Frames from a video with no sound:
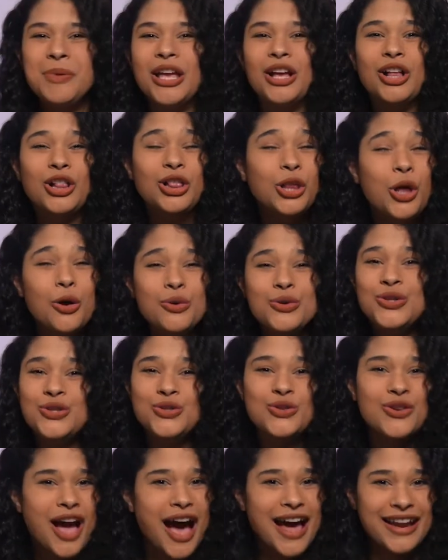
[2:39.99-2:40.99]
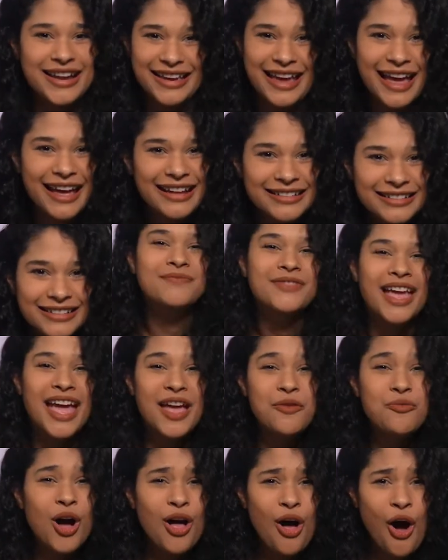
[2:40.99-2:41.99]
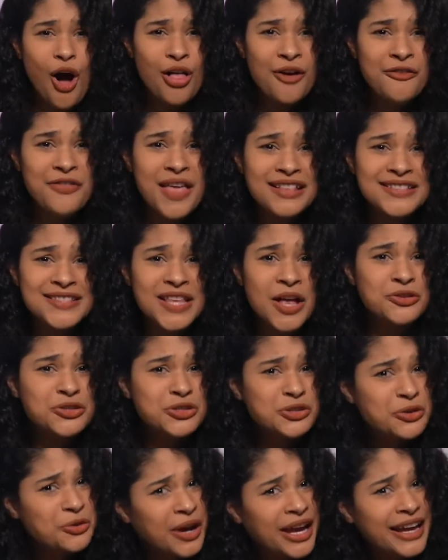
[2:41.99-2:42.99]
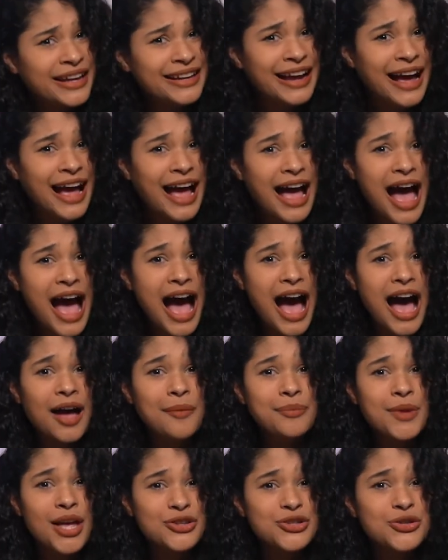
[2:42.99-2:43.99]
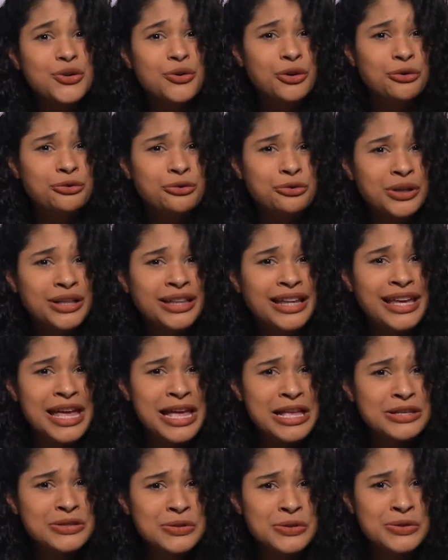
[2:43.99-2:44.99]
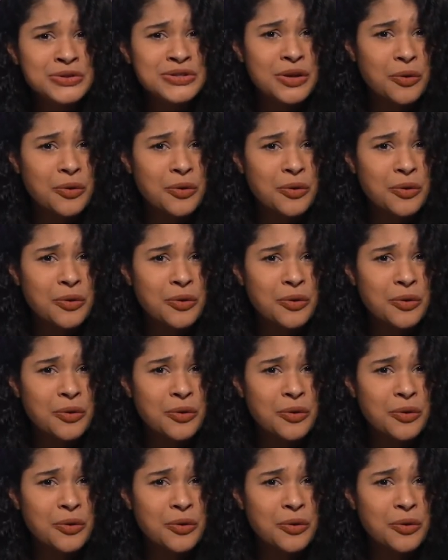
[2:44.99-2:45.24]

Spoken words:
close to God again. And while all of that sounds great, I'm not sure it really answers the